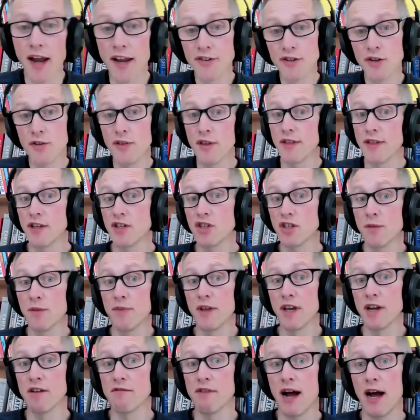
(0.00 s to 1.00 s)
And I do think there's
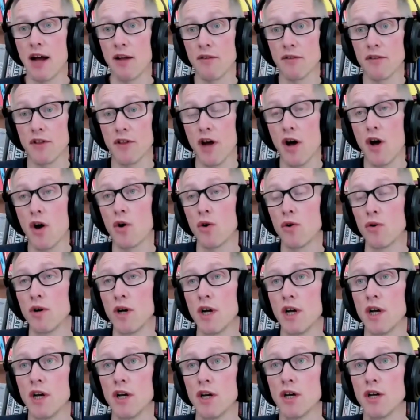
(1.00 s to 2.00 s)
something around the
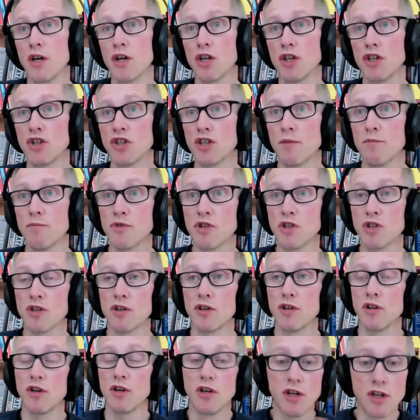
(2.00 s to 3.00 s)
whole
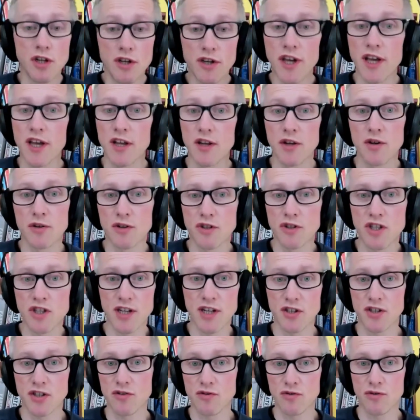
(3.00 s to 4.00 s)
consumption. Look in your
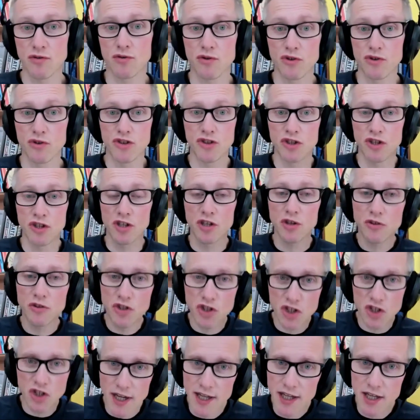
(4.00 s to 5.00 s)
chest of drawers. Do you
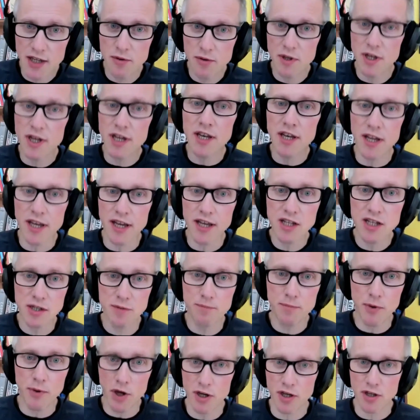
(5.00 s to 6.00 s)
genuinely need
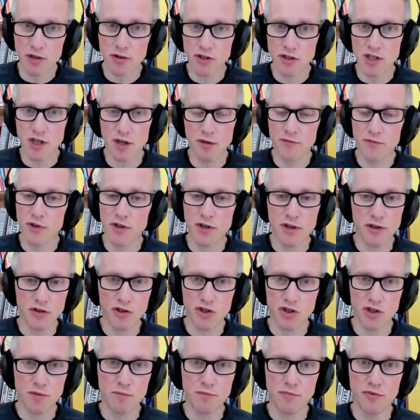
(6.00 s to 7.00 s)
to buy yourself
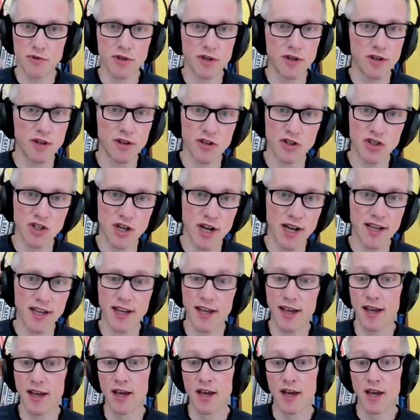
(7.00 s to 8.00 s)
another jumper and another
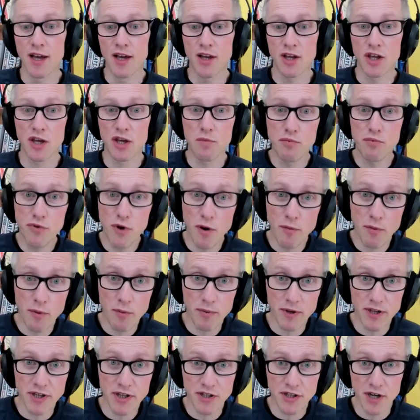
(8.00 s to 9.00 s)
jacket? You
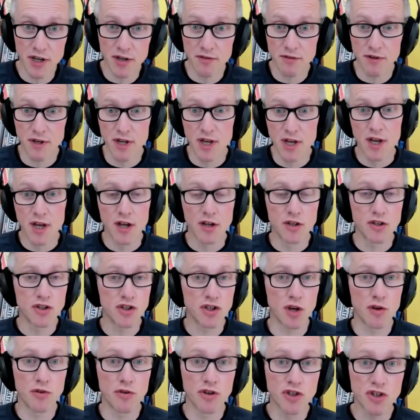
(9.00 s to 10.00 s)
probably don't.
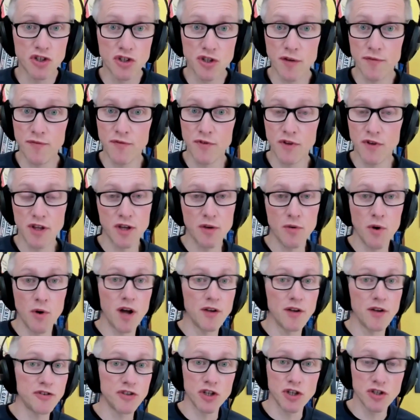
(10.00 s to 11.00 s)
So the stuff that you
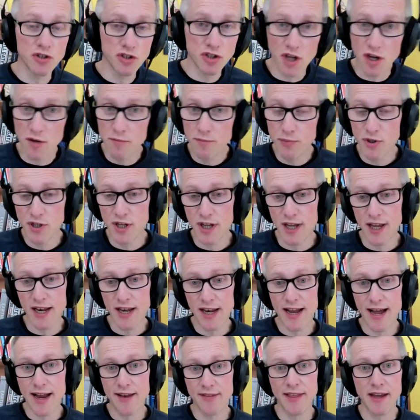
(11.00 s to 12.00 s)
are, don't put it
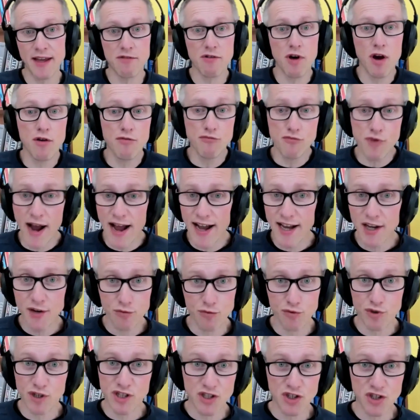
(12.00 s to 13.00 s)
in land. There are rag
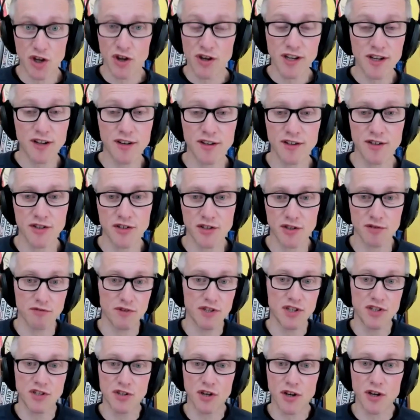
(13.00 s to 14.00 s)
recyclers that
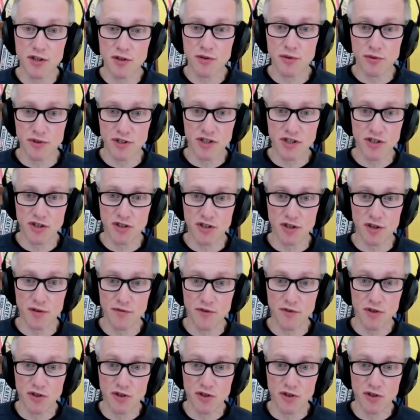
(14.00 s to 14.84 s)
recycle this stuff.